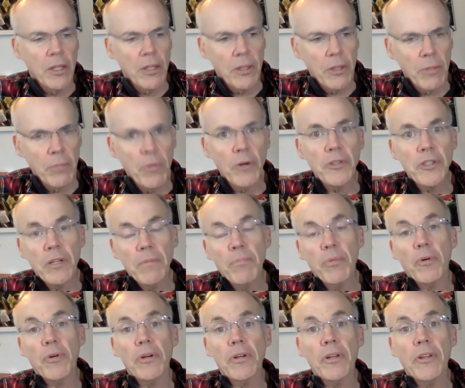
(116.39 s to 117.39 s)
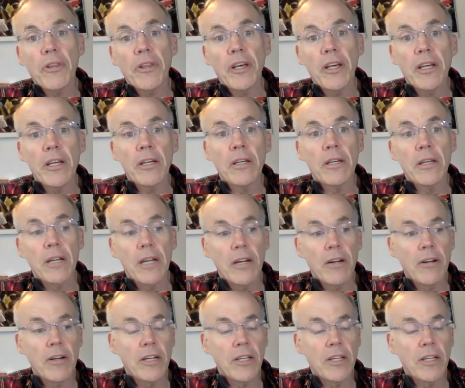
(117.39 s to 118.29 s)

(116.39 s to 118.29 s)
The most important thing, Erin,